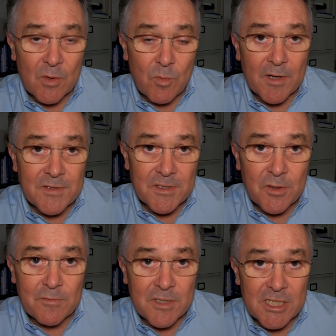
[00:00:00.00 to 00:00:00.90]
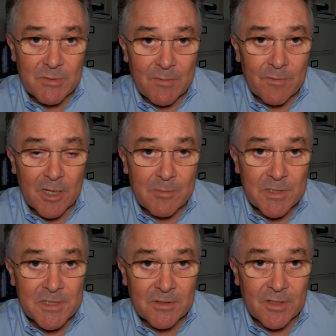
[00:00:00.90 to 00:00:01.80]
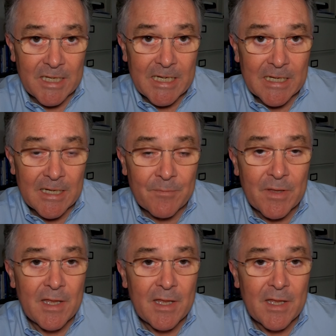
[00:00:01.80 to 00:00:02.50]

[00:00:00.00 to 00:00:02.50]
whilst the soft tissue envelope is still healing.